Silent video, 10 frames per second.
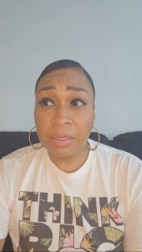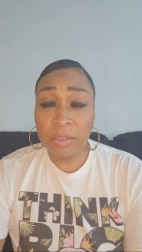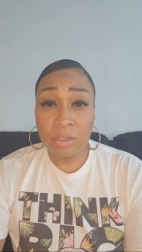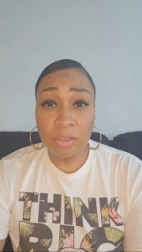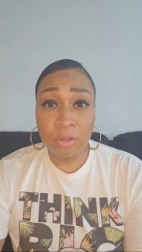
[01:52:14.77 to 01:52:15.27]

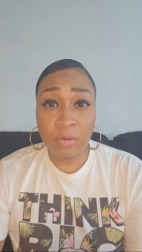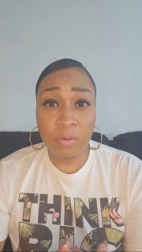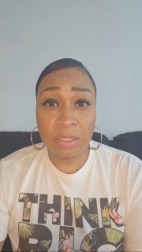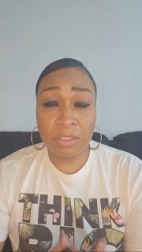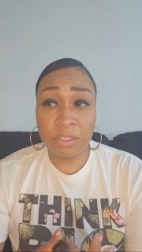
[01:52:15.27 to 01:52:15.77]
You know,
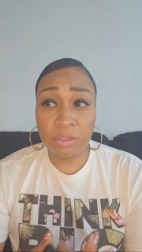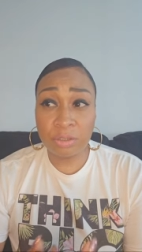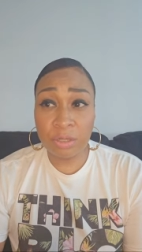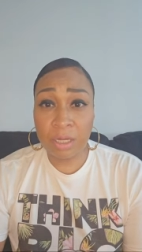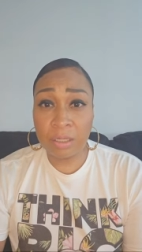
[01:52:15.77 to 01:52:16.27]
we're just
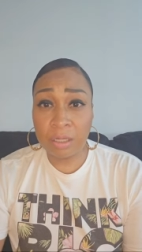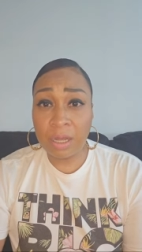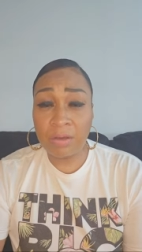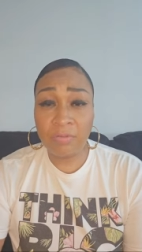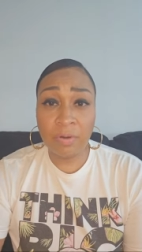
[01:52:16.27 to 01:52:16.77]
trying to look
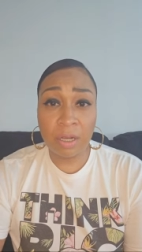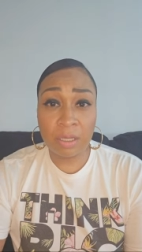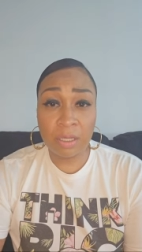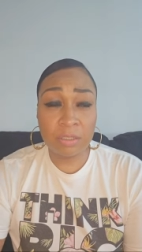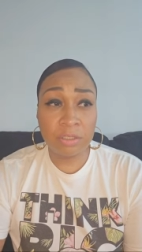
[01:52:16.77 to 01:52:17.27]
out for our
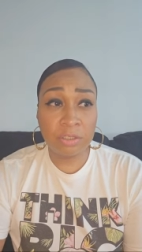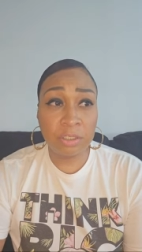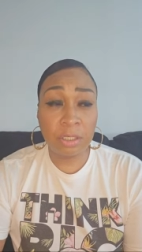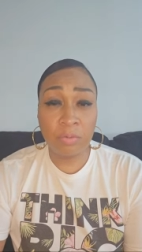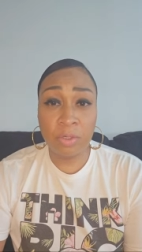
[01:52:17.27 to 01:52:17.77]
kids and
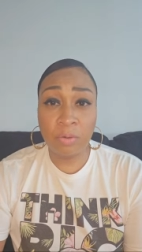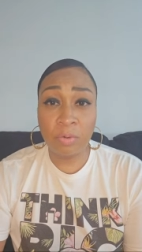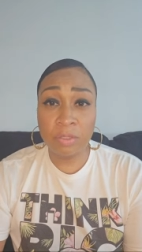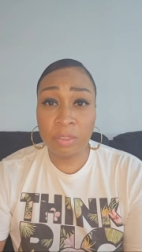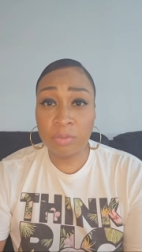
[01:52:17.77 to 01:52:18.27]
shit. We don't
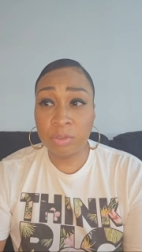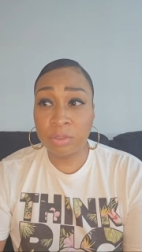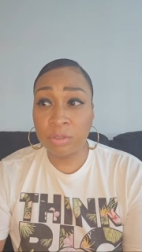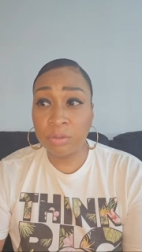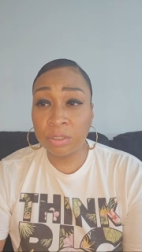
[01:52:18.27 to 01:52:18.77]
want them to
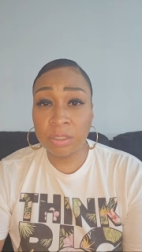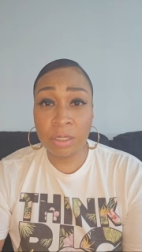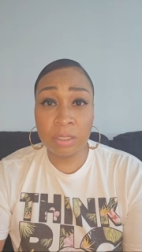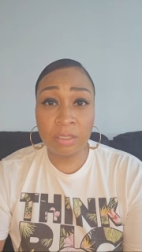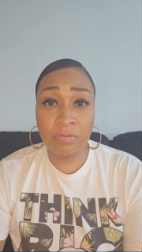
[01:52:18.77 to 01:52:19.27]
endure the
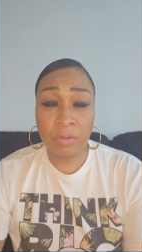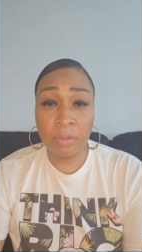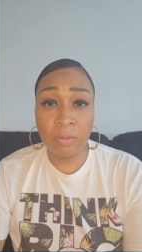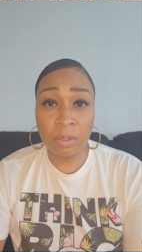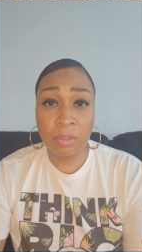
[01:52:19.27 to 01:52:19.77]
ugly
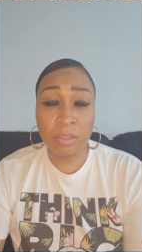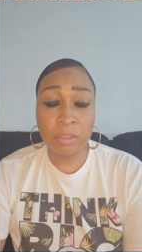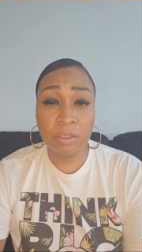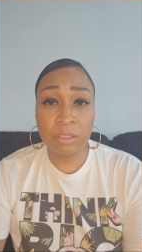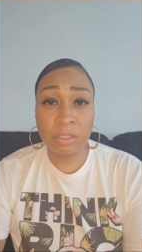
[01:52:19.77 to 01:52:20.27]
fucking world and
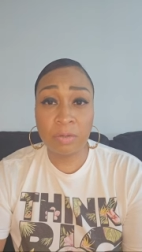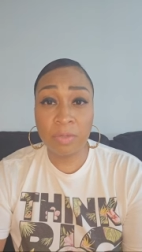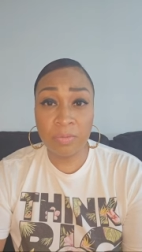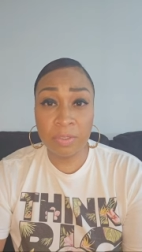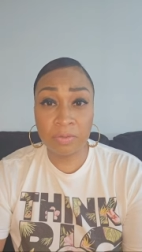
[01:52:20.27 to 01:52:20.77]
the shit that
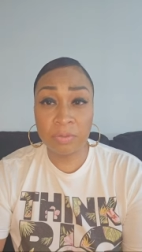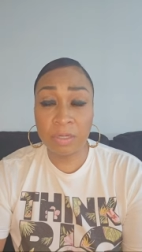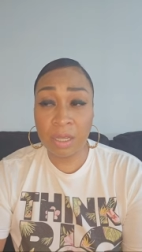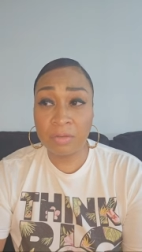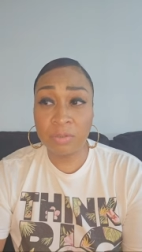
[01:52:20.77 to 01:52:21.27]
we've been through in
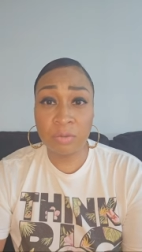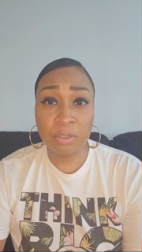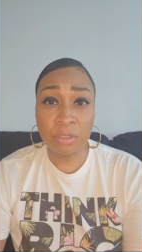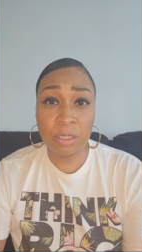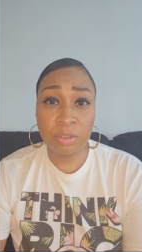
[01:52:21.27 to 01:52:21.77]
life. So we
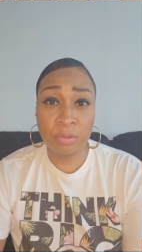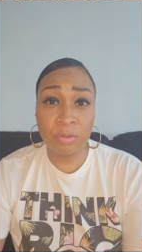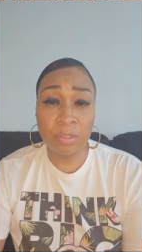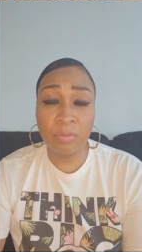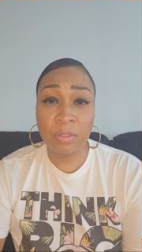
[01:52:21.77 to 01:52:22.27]
try to
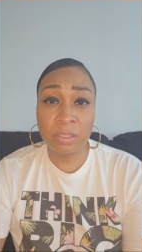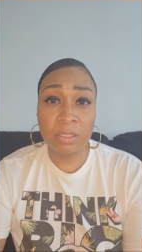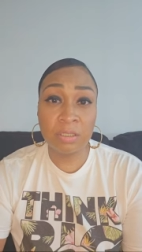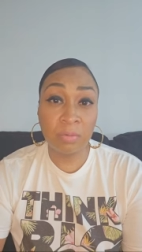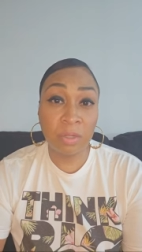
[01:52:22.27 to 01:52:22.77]
school them on
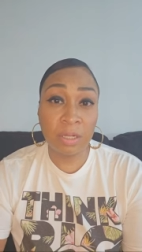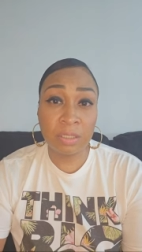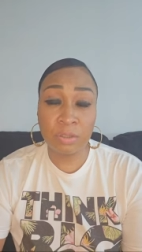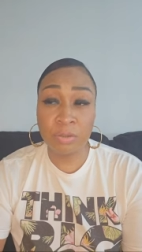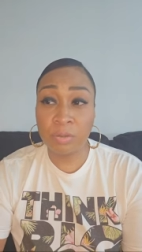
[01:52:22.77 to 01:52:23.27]
things and what
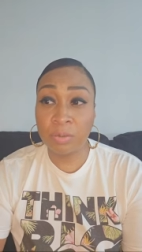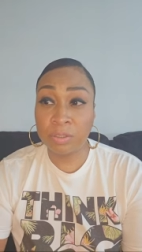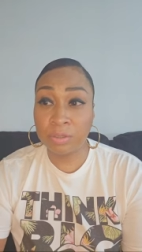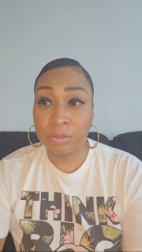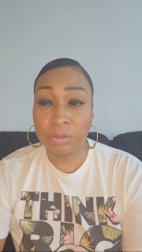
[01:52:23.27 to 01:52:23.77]
not to do and what
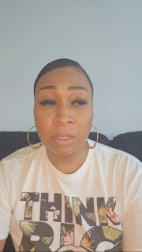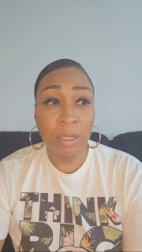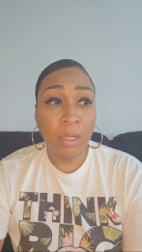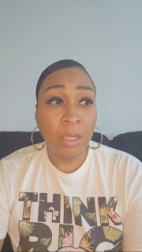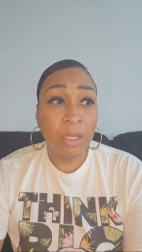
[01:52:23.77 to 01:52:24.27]
to do.
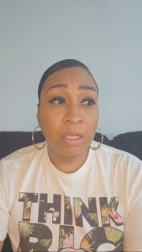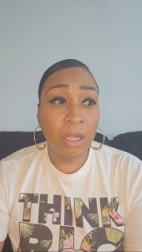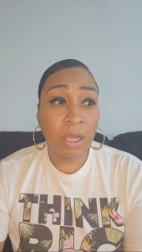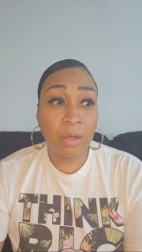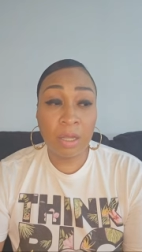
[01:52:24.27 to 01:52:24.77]

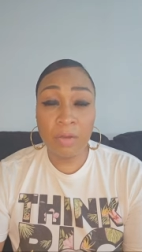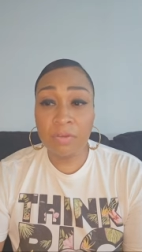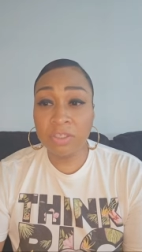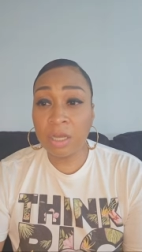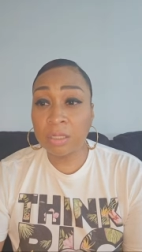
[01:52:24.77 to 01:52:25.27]
Now,
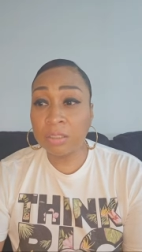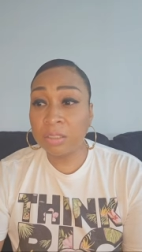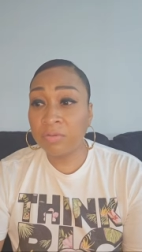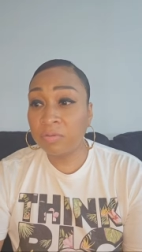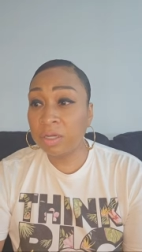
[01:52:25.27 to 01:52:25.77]
every child is
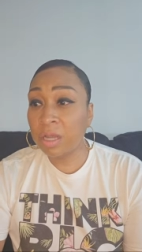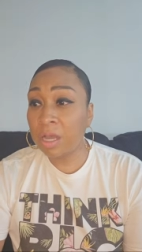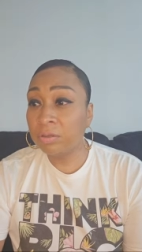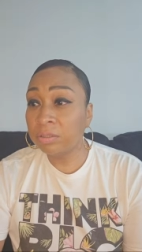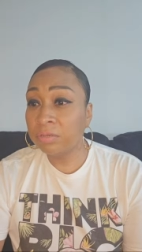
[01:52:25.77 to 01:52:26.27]
different.
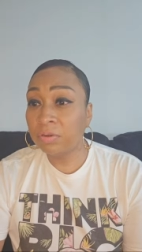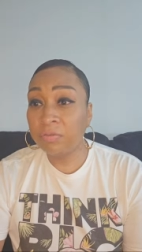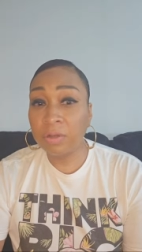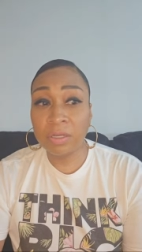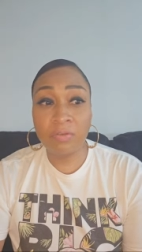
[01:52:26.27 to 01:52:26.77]
I don't give a
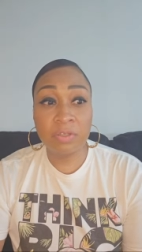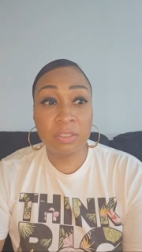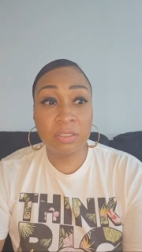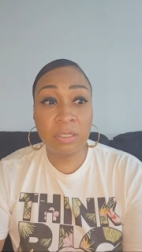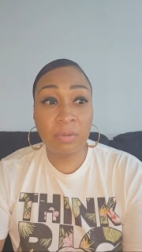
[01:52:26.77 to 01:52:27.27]
fuck if it's
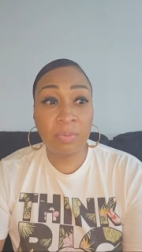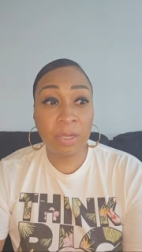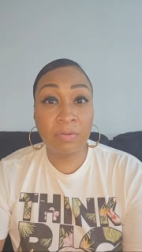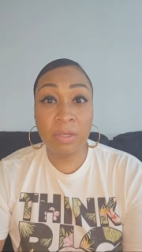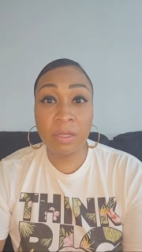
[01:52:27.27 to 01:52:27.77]
the same parent.